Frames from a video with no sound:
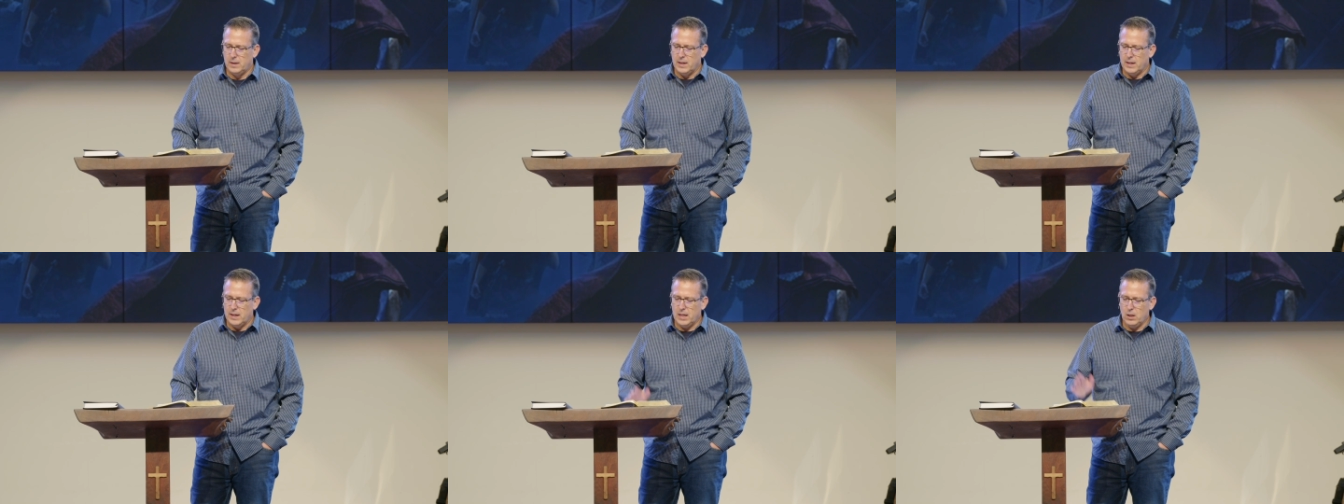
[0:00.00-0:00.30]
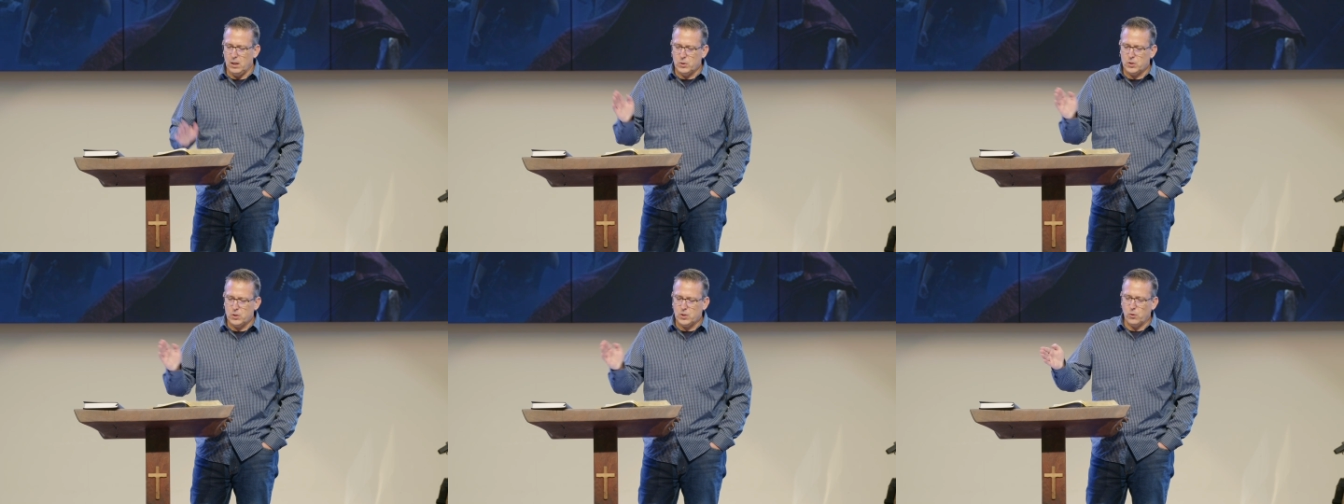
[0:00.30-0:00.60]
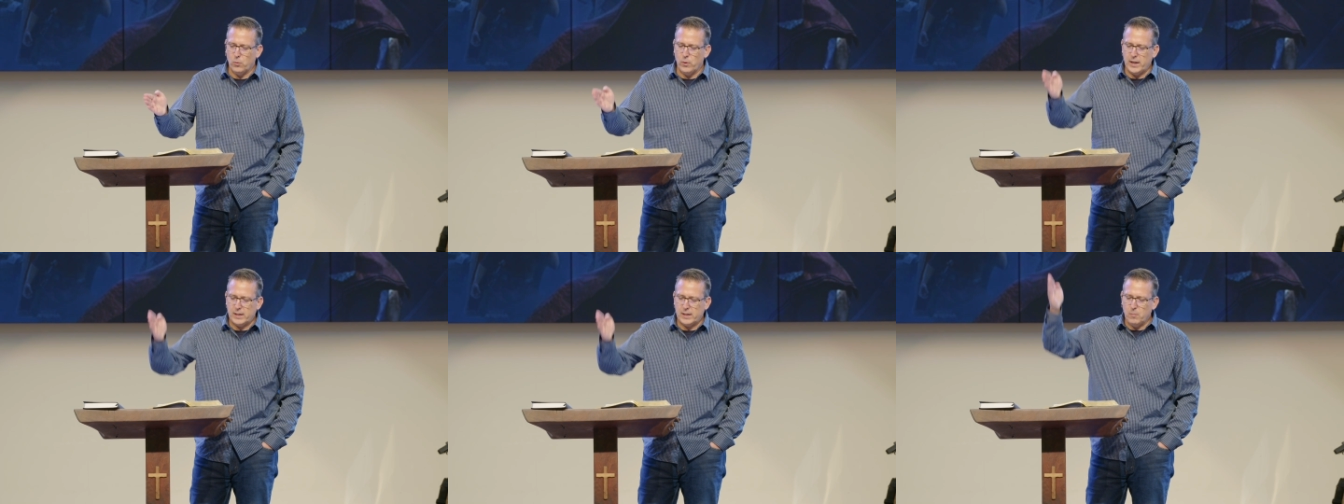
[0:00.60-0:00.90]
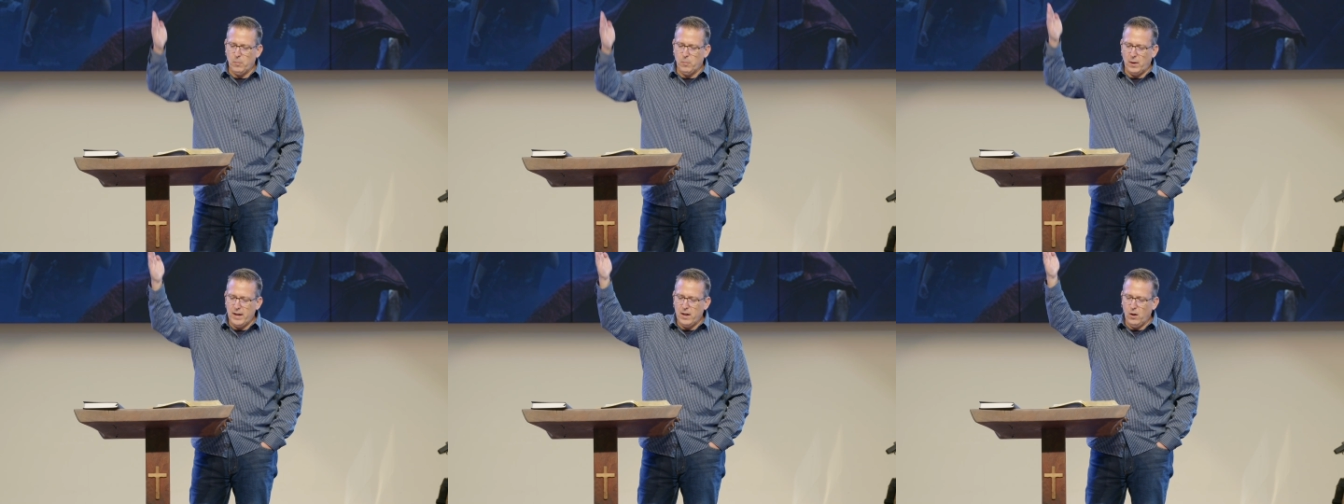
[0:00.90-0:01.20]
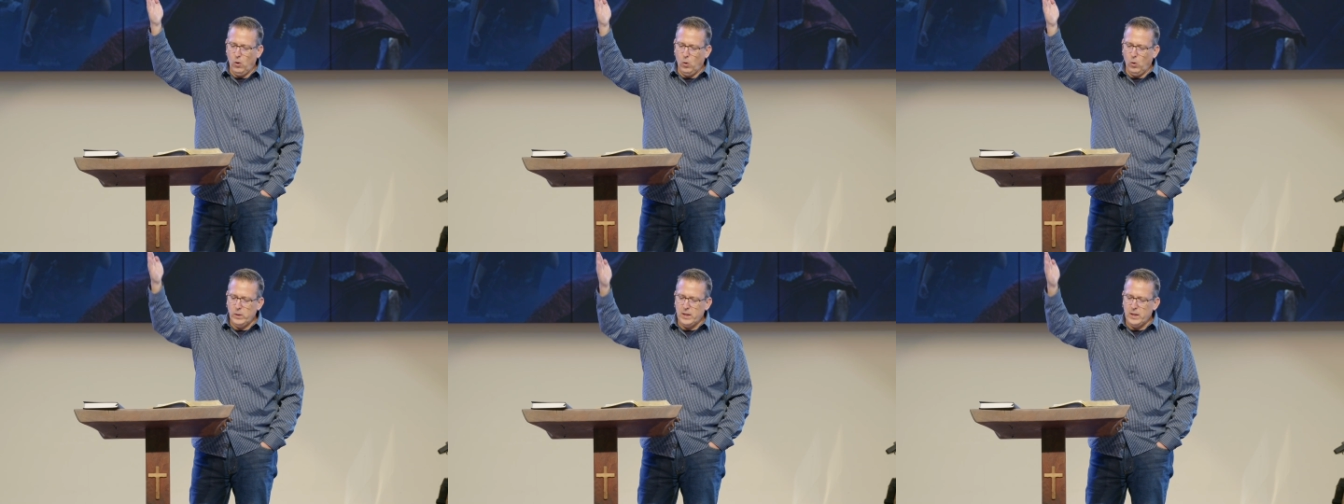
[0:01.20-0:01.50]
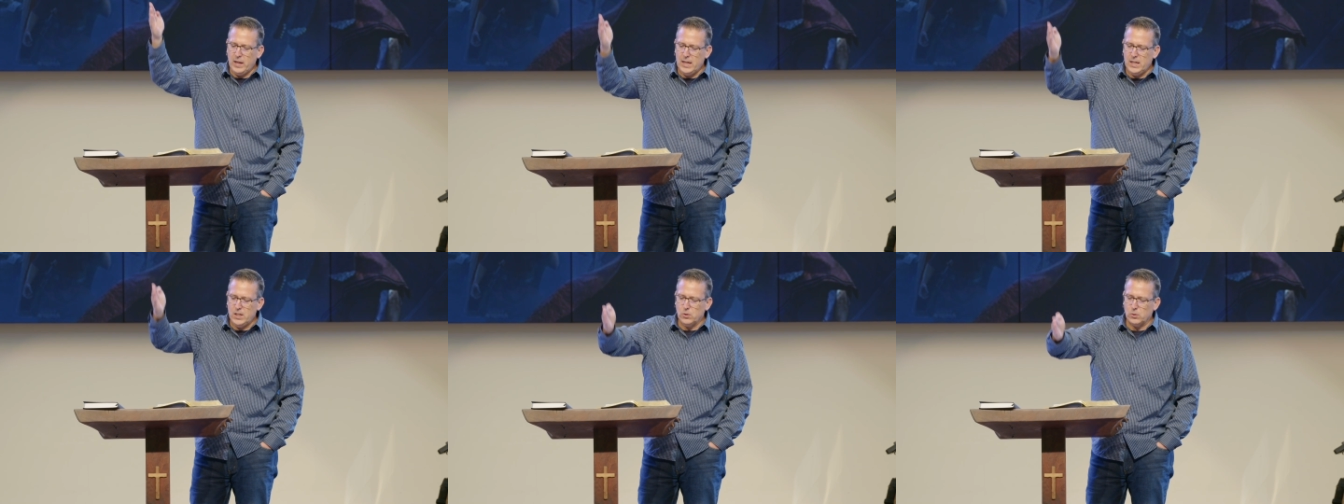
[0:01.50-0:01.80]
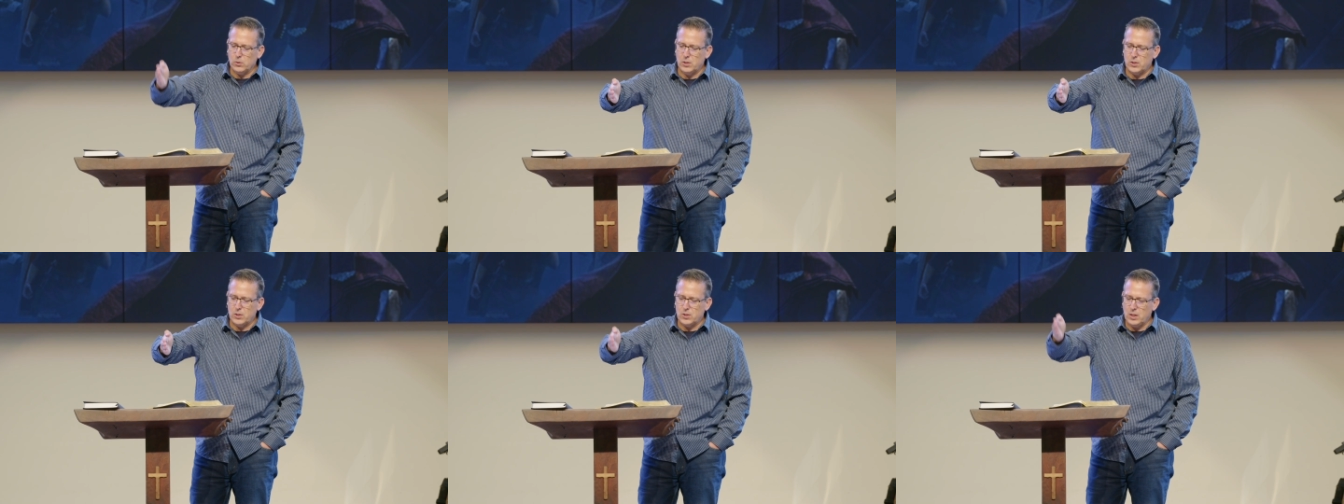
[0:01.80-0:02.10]
He was directed by a holy angel
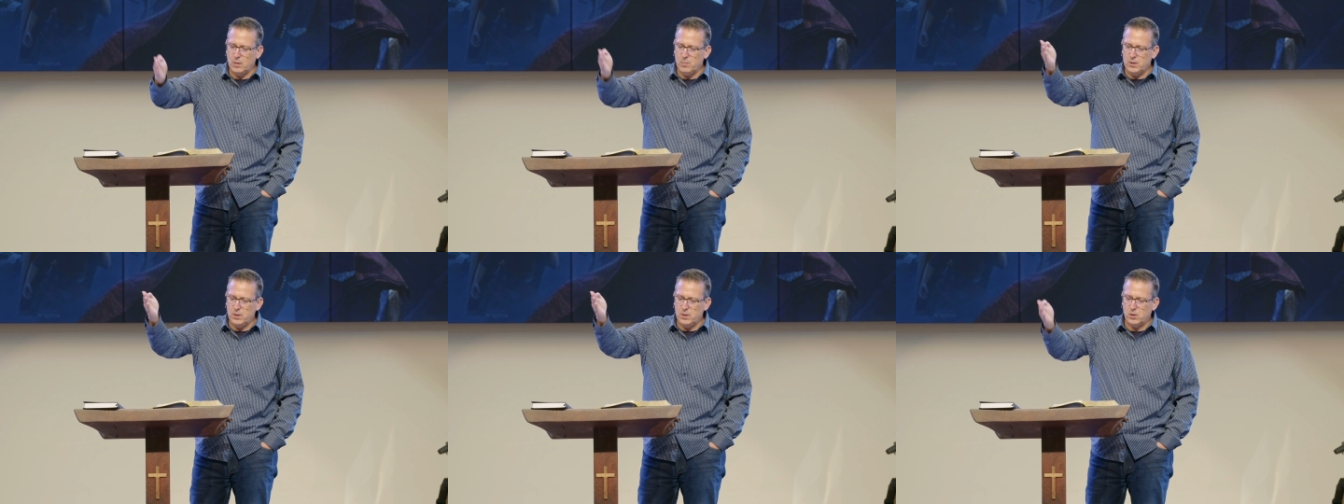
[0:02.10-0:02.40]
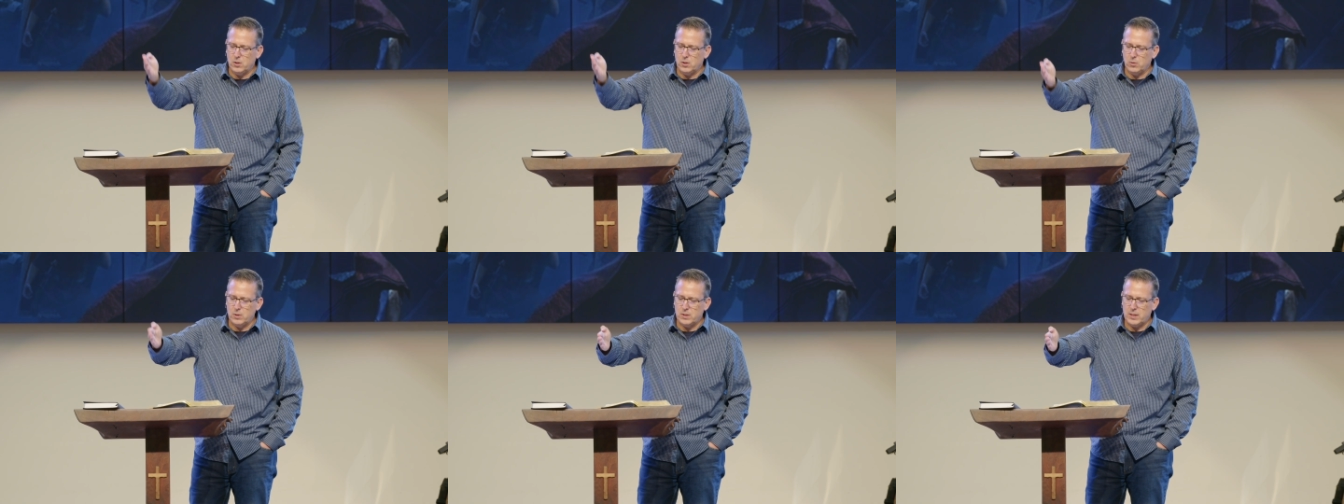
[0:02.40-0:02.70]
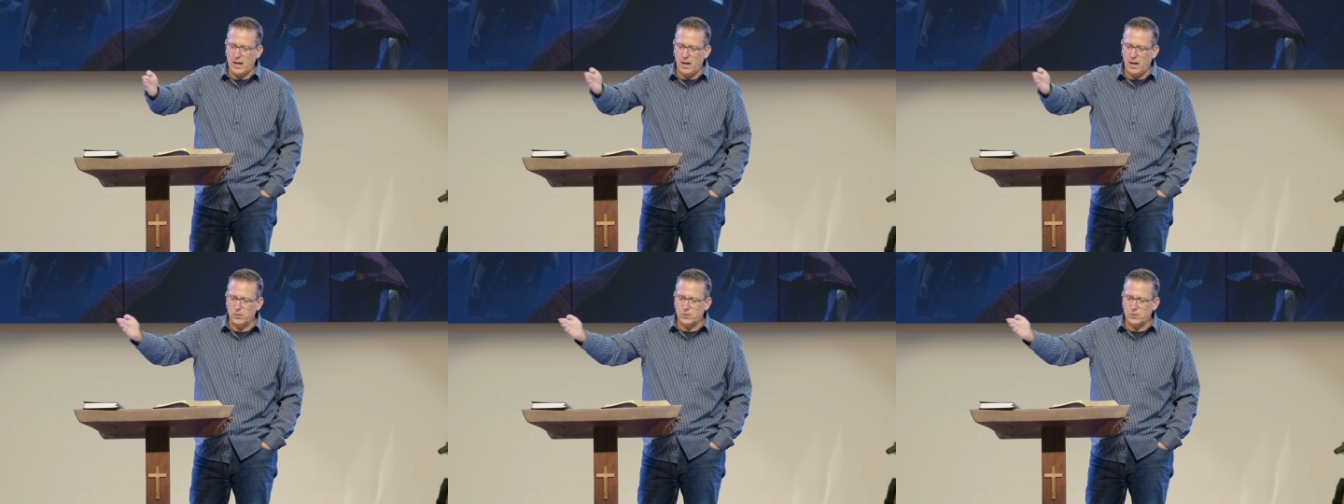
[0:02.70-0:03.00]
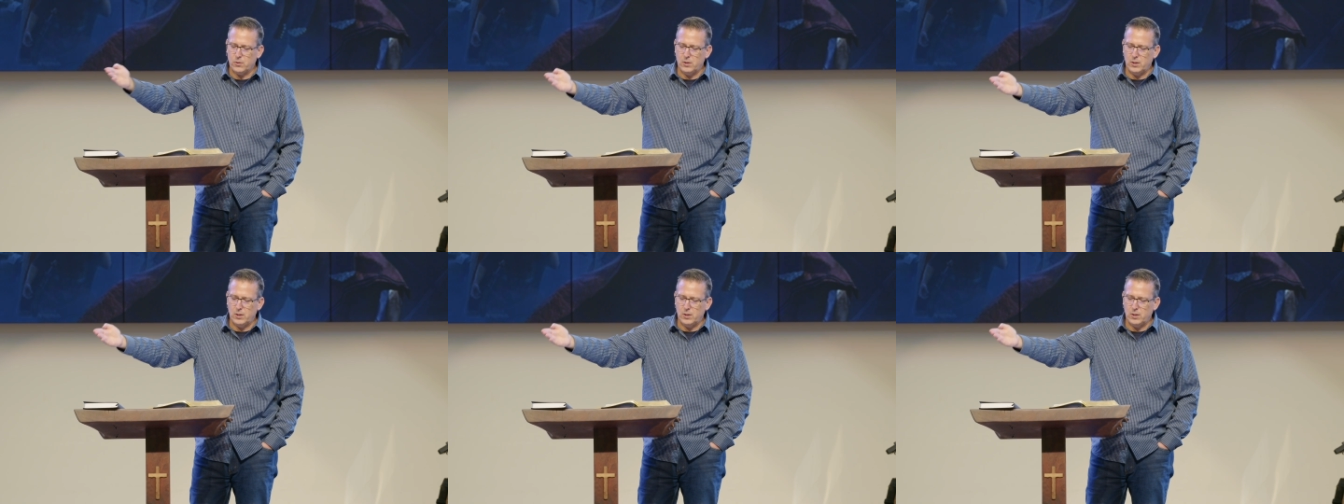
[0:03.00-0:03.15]
to summon you to his house and